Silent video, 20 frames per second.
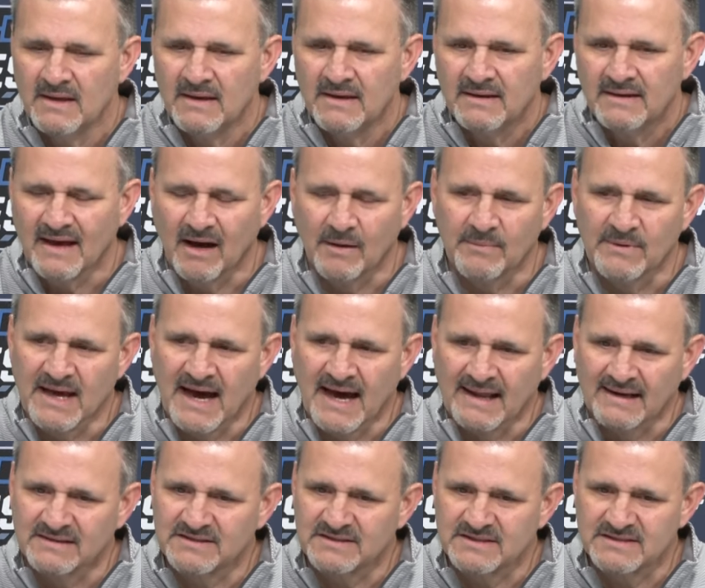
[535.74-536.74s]
Yeah, I'll be
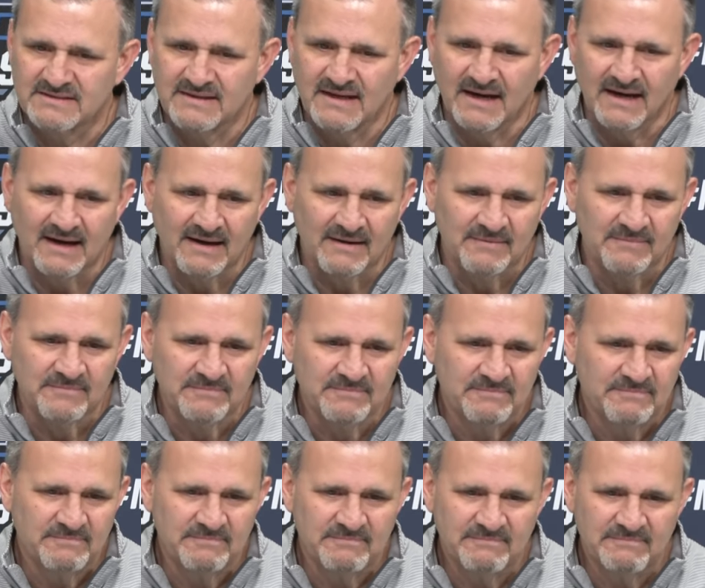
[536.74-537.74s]
honest.
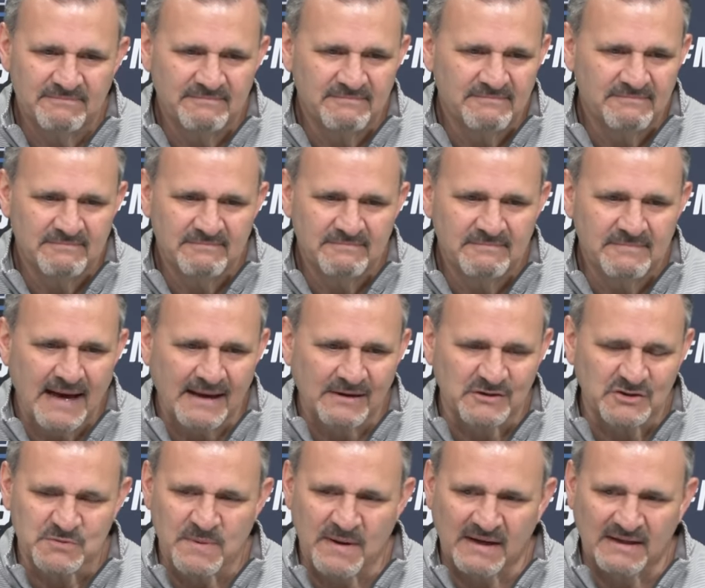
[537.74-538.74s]
I
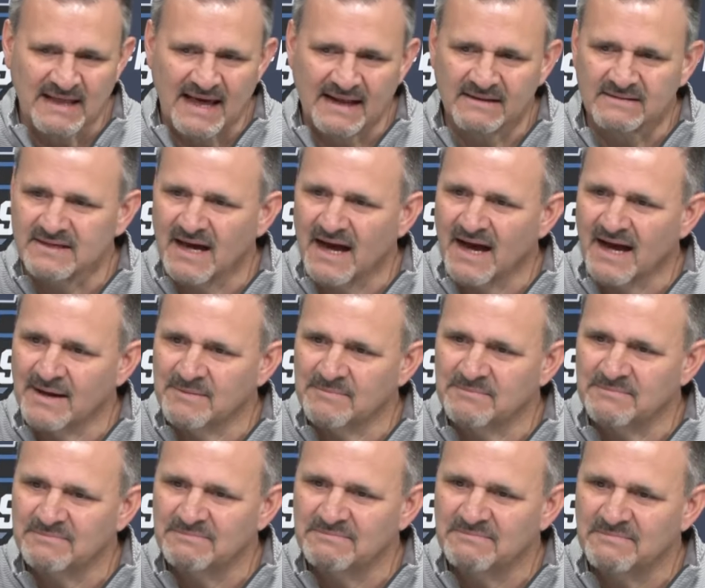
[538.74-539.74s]
don't spend a lot of time
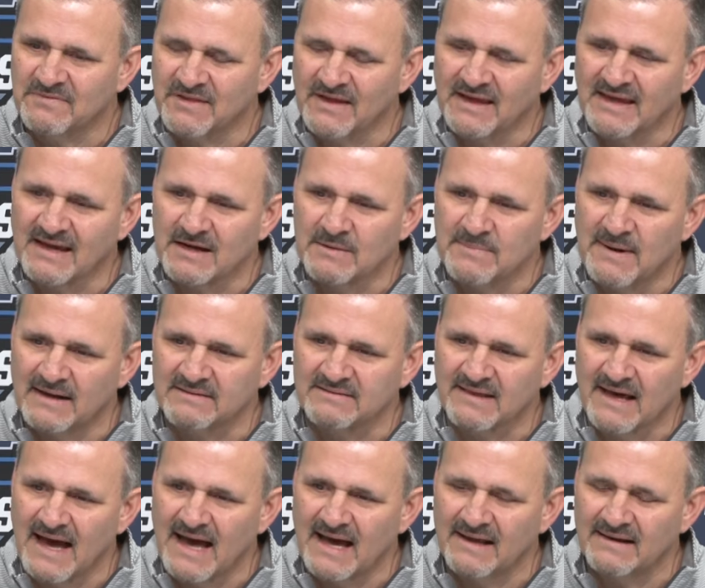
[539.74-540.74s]
thinking about
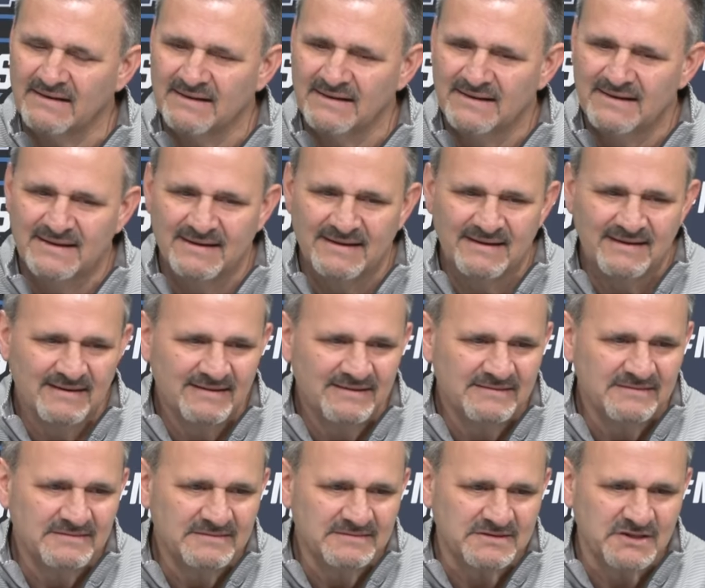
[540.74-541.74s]
that
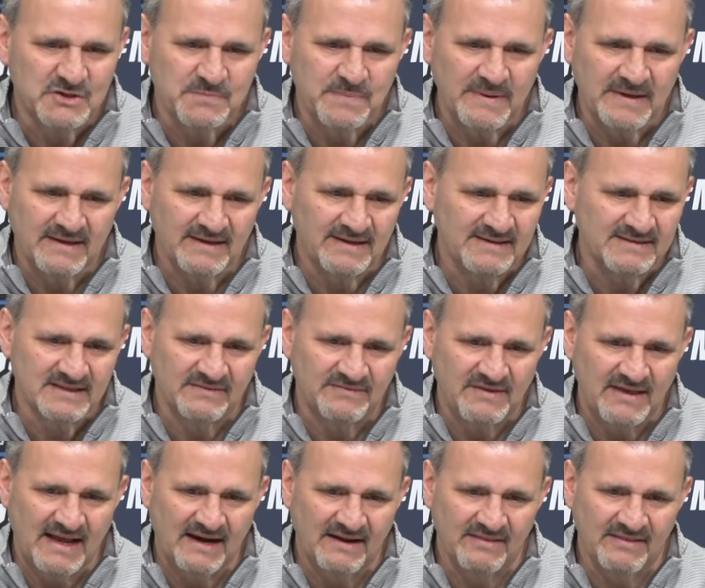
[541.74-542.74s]
just because at
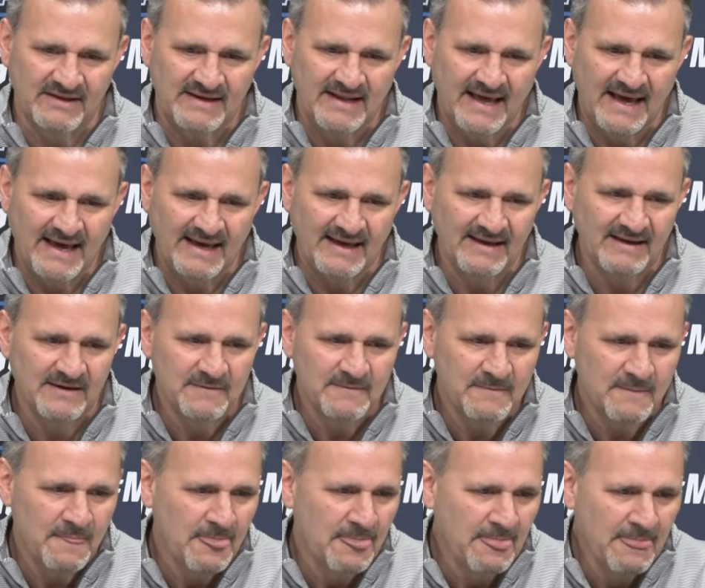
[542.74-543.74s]
the end of the day,
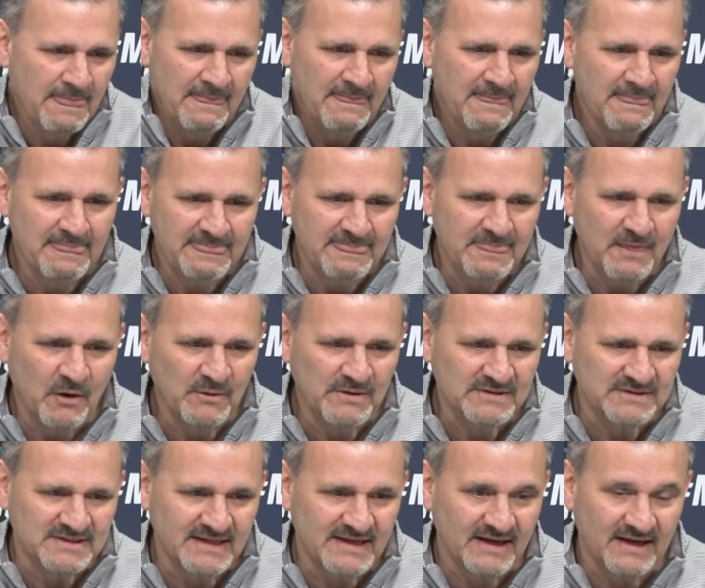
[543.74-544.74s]
no
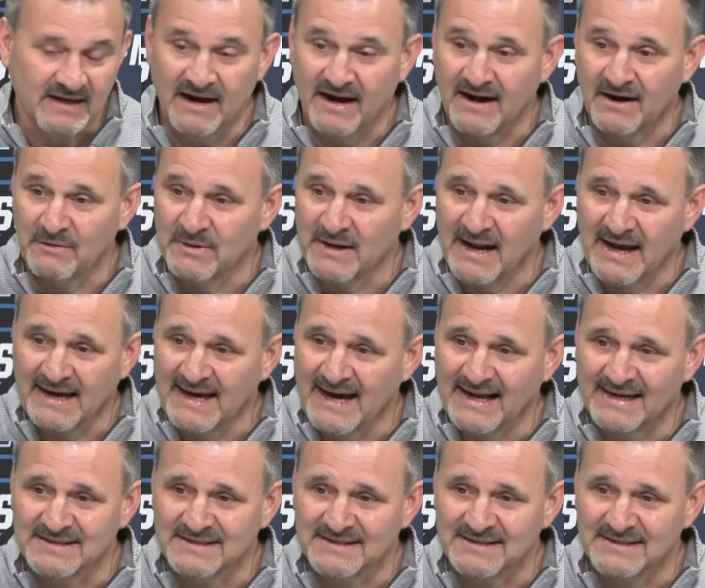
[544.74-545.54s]
one's going to care what I got to